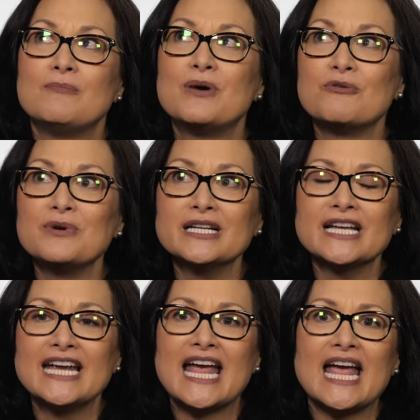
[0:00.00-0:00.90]
But
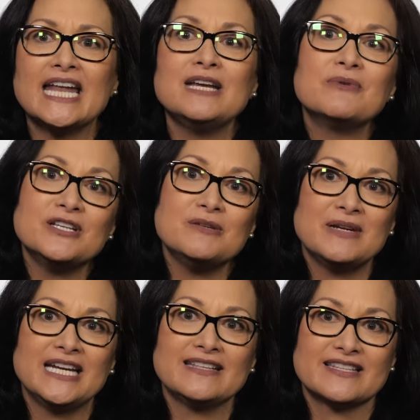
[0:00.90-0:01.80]
really, anyone you
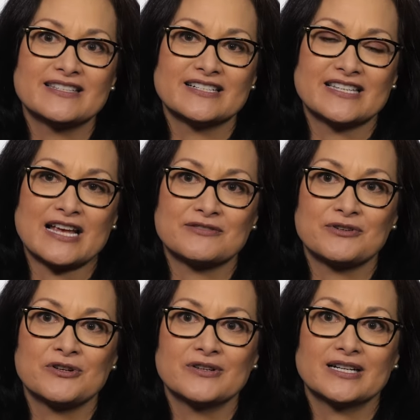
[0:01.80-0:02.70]
meet that's
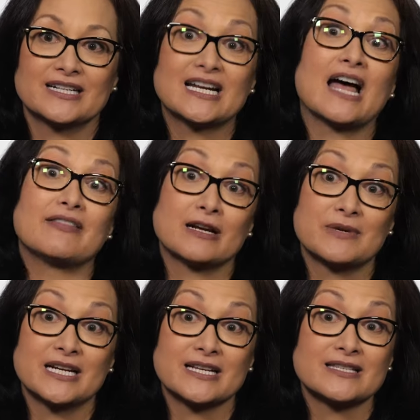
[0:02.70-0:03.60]
successful got there
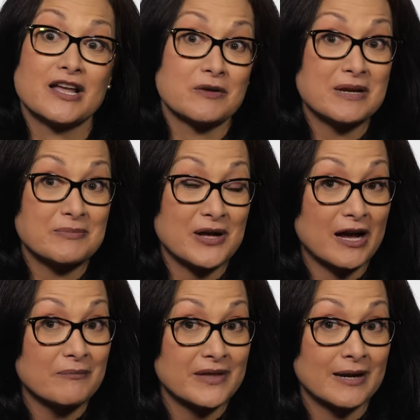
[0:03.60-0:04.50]
because other people
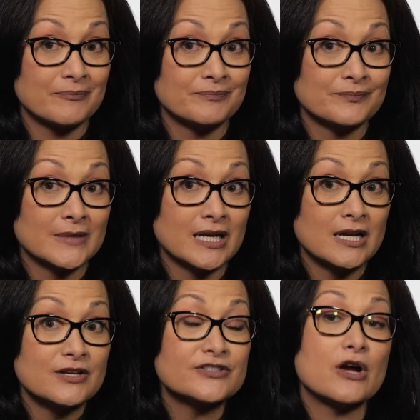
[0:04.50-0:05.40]
helped them.
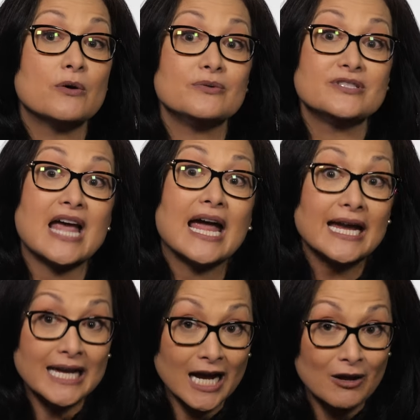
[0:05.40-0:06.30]
So
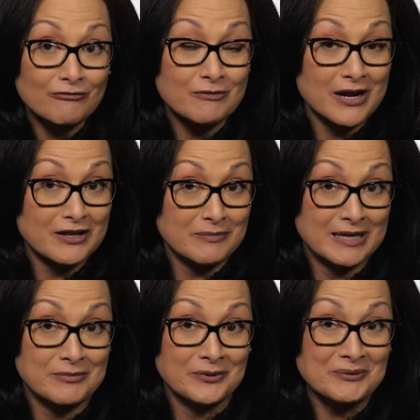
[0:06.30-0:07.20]
take help from other
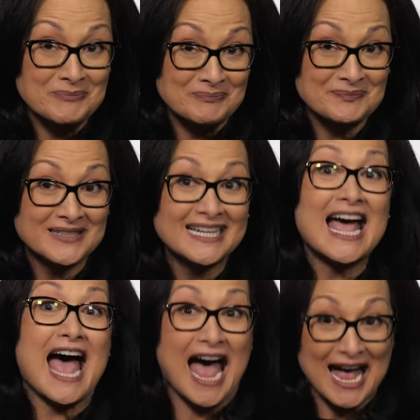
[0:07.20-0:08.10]
people,
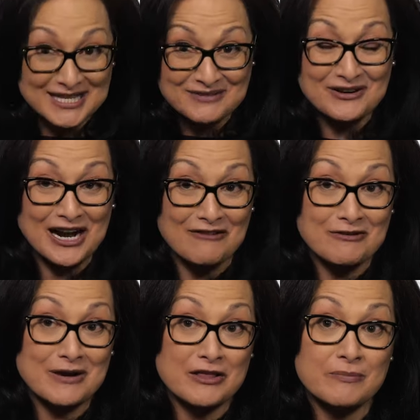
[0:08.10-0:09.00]
ask for help
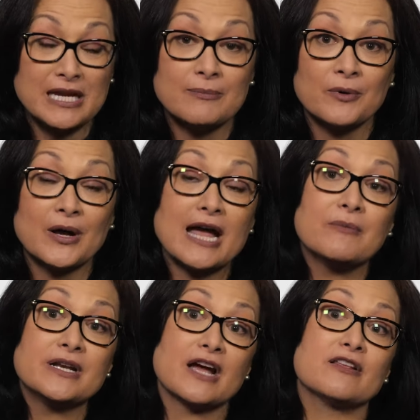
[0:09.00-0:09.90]
from other people, and
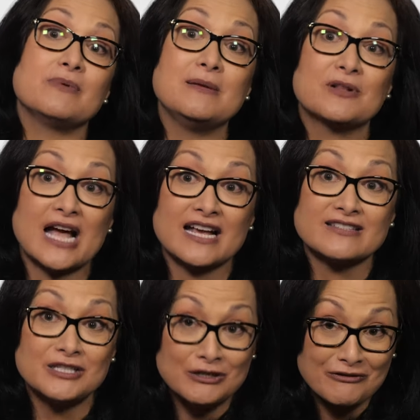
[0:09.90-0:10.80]
when other people
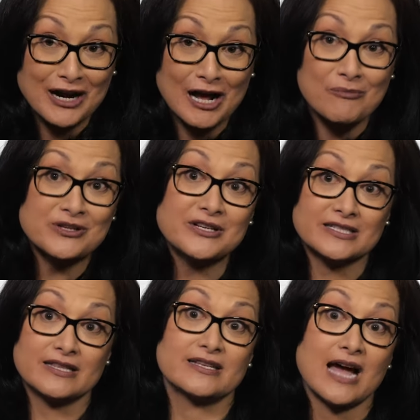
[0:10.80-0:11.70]
ask you for help, when you get
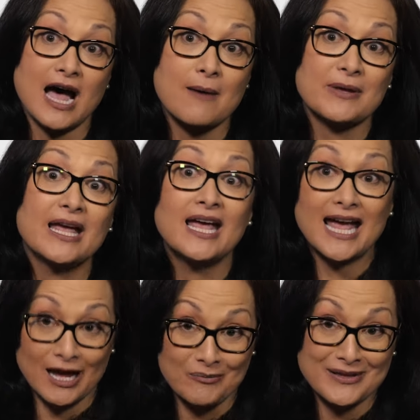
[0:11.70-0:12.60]
to the top,
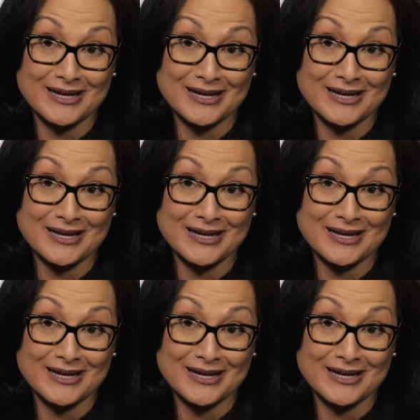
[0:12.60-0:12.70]
help